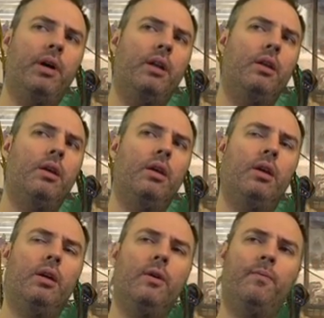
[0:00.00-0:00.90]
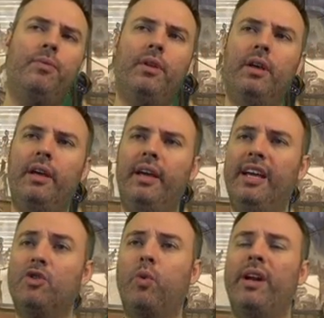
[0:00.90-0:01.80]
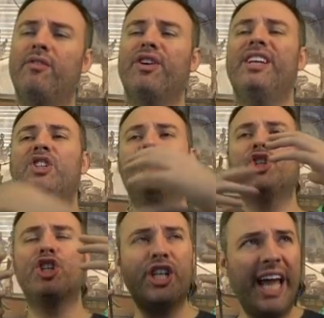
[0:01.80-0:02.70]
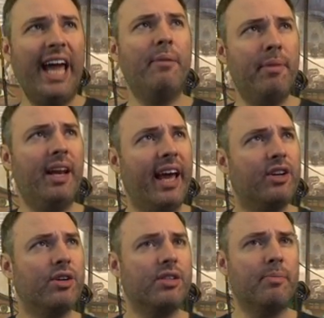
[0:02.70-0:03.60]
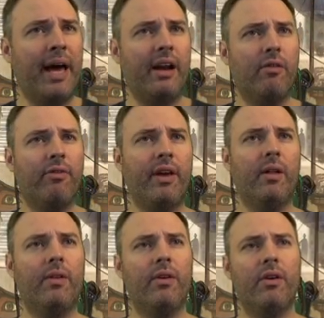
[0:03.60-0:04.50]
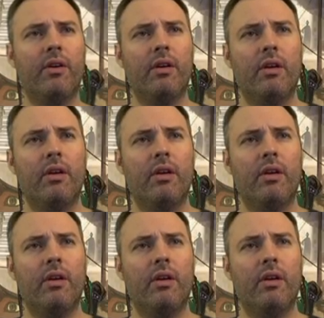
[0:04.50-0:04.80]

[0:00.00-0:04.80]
But it's whenever an enchantment enters the battlefield.